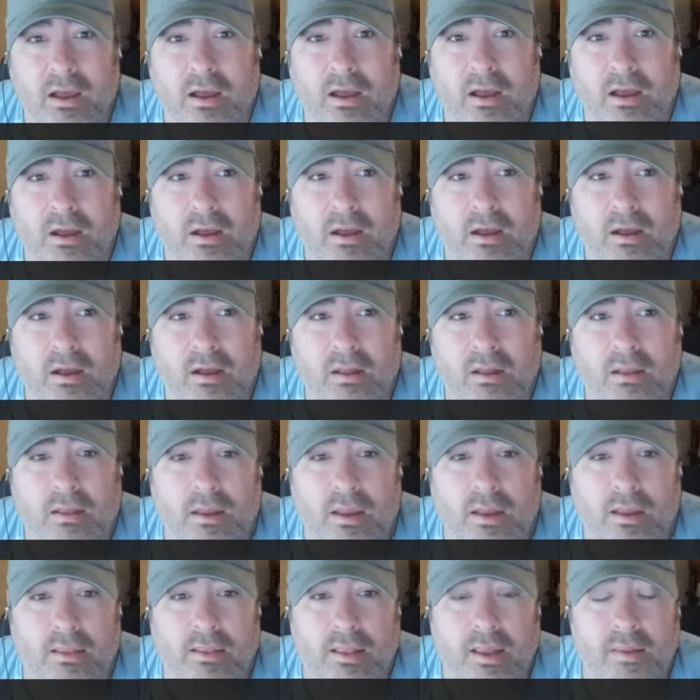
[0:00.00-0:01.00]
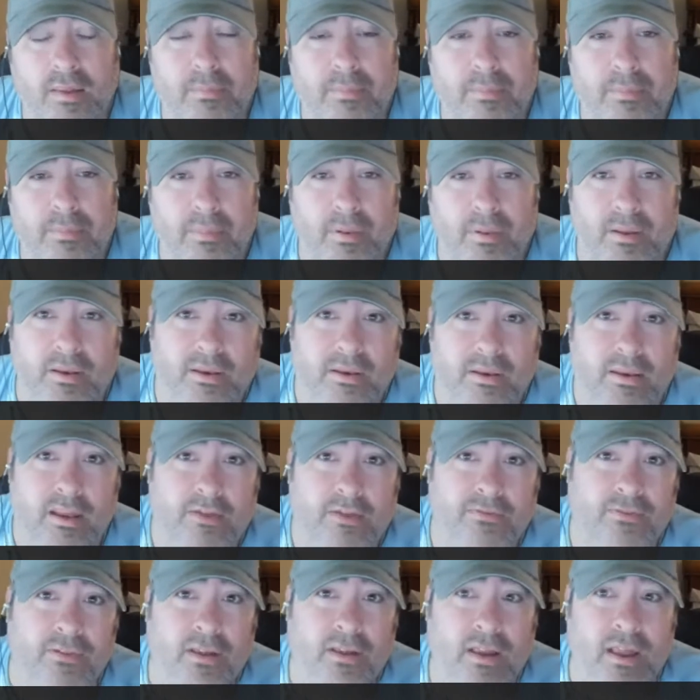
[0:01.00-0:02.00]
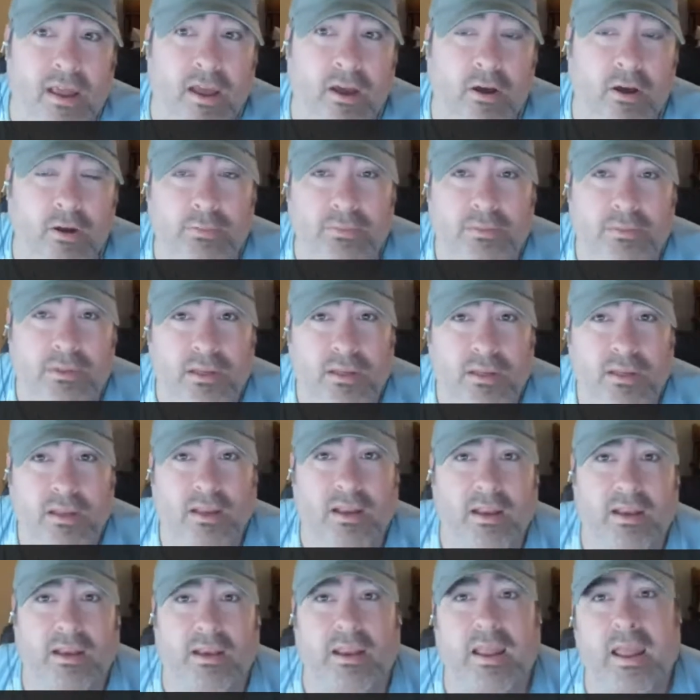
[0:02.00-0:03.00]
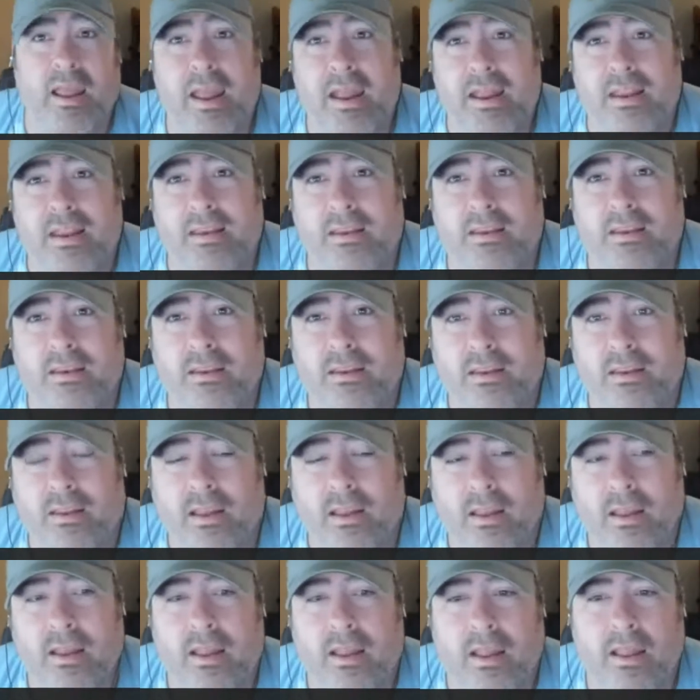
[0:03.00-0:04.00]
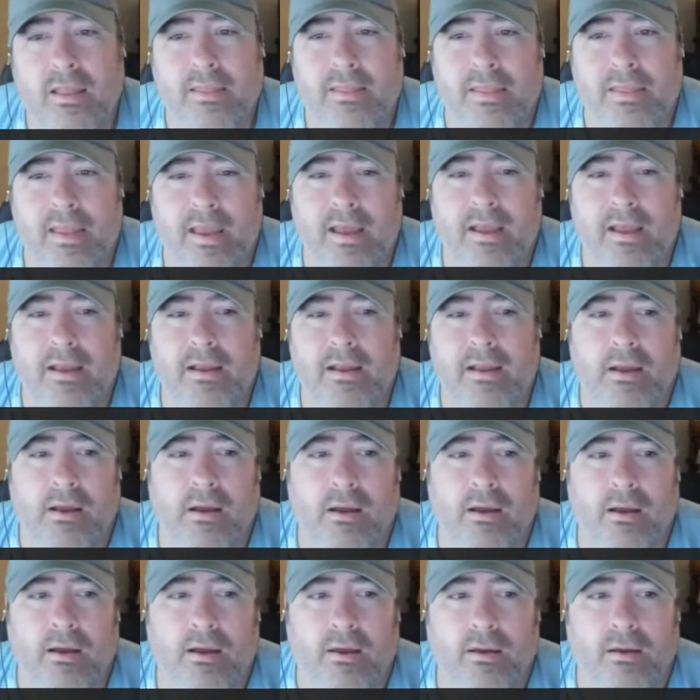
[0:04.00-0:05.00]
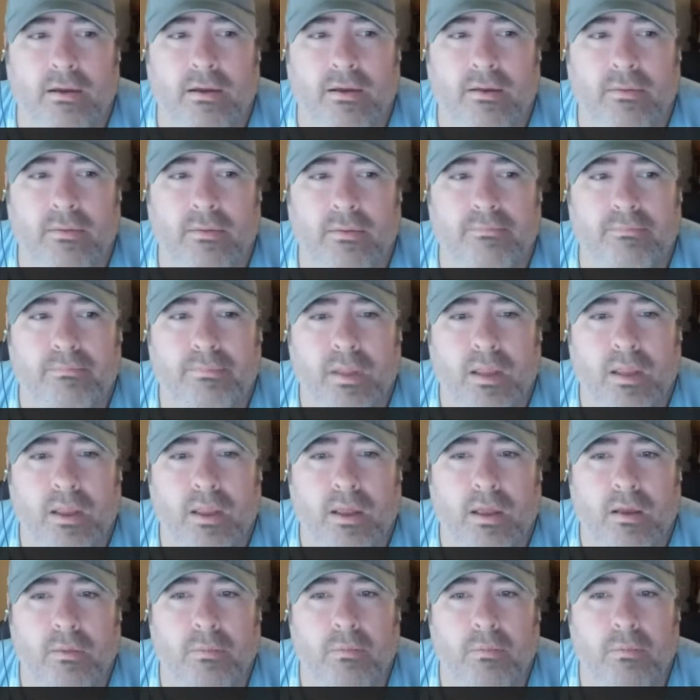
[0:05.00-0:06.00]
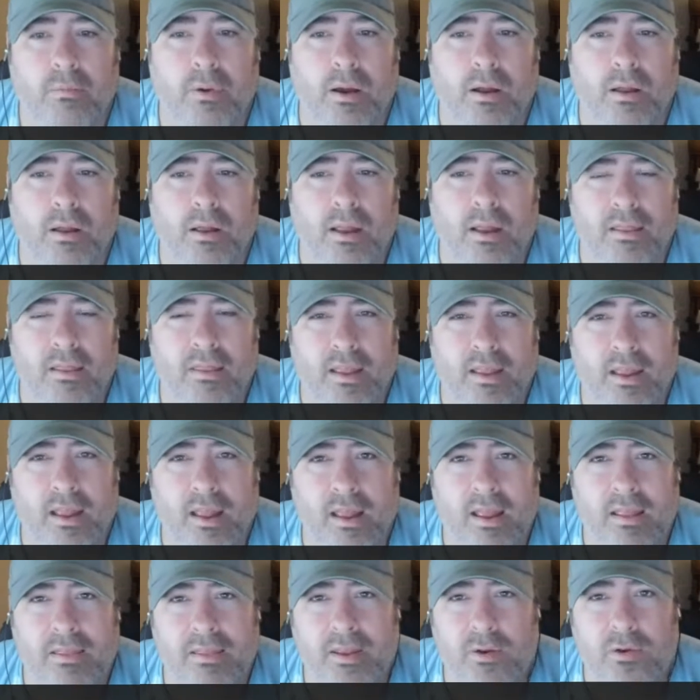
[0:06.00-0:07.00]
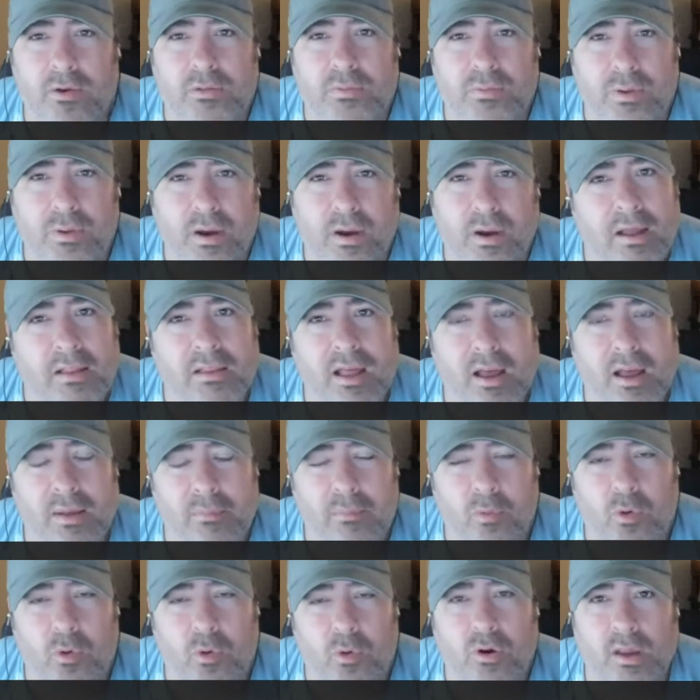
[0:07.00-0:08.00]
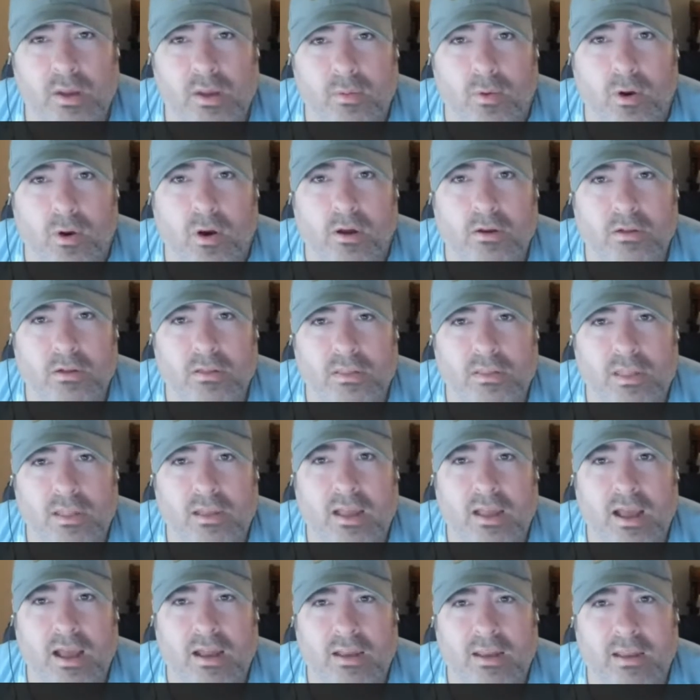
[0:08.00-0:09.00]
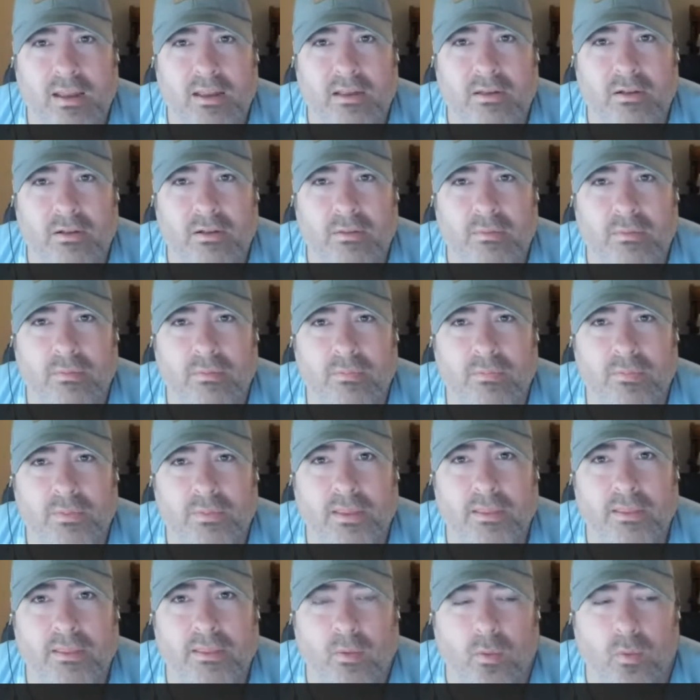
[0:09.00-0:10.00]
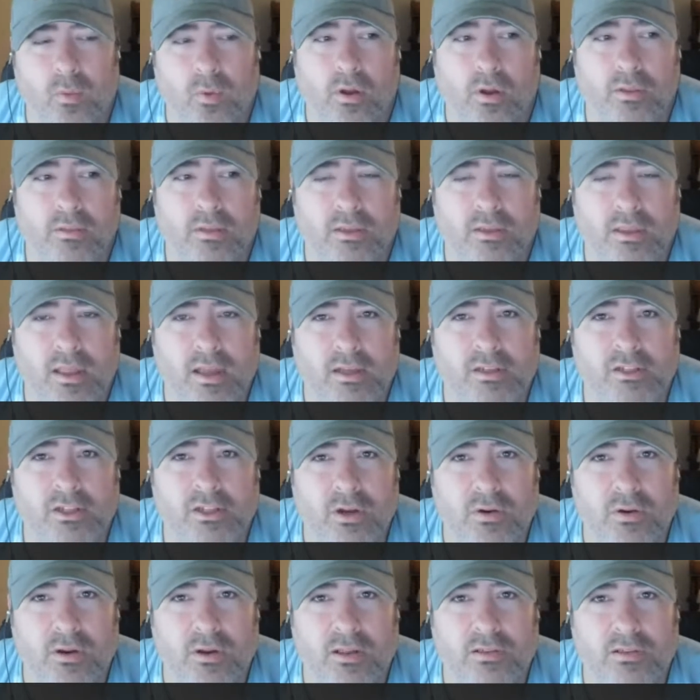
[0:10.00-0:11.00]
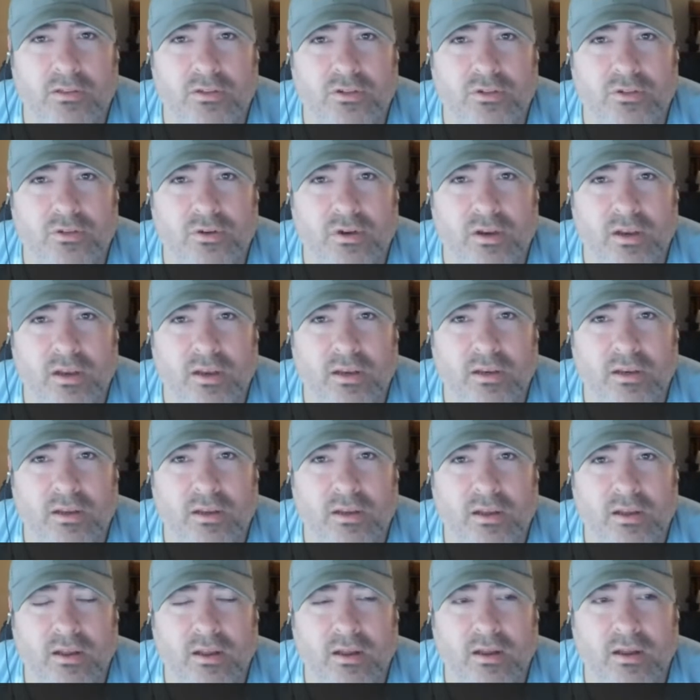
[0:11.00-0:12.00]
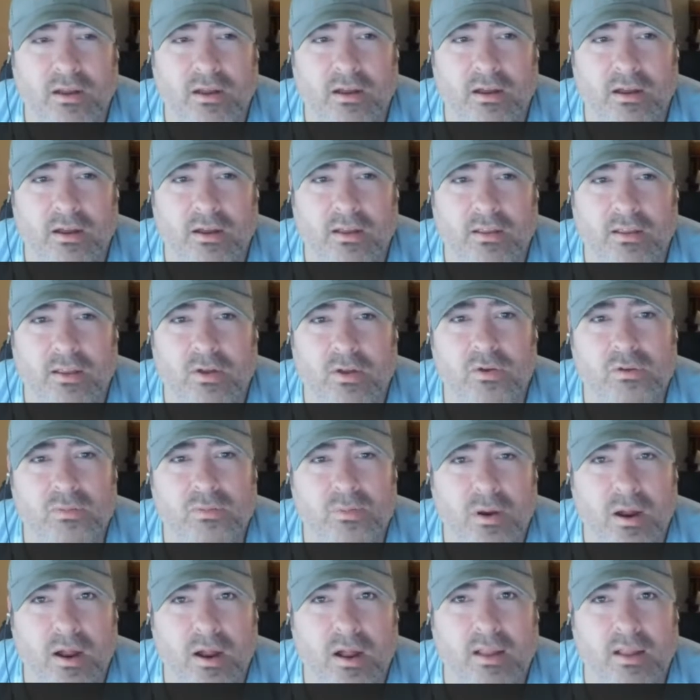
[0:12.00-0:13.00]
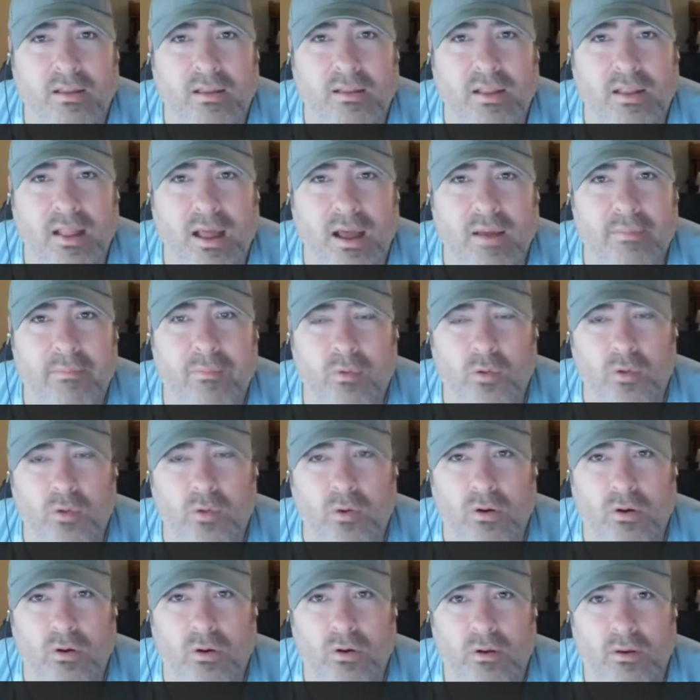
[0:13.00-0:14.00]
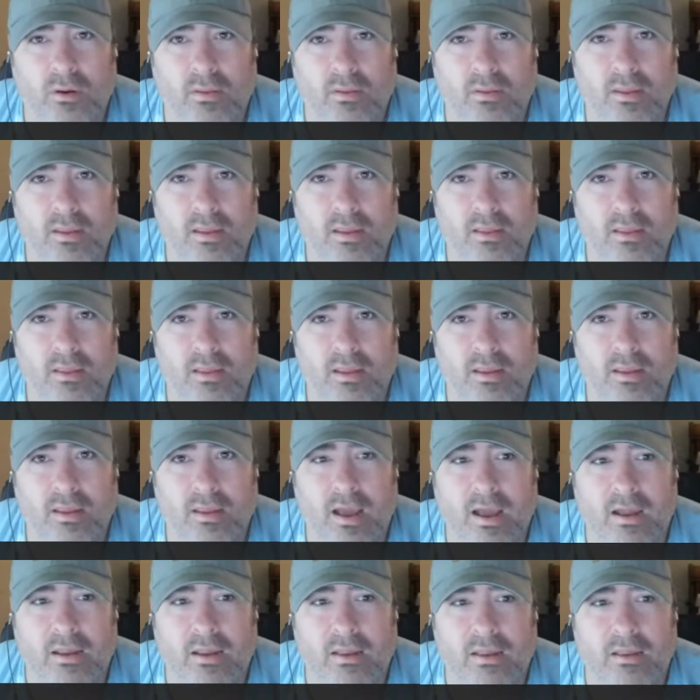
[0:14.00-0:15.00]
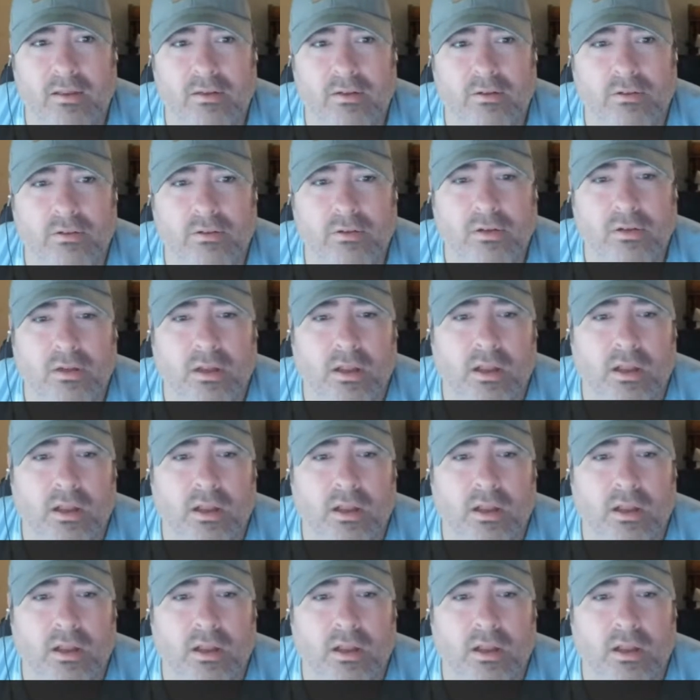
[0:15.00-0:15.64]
And they definitely helped and aided in that. And there was probably a lot more Ewoks that got killed than the one that they showed on screen. There was probably a lot more that got killed.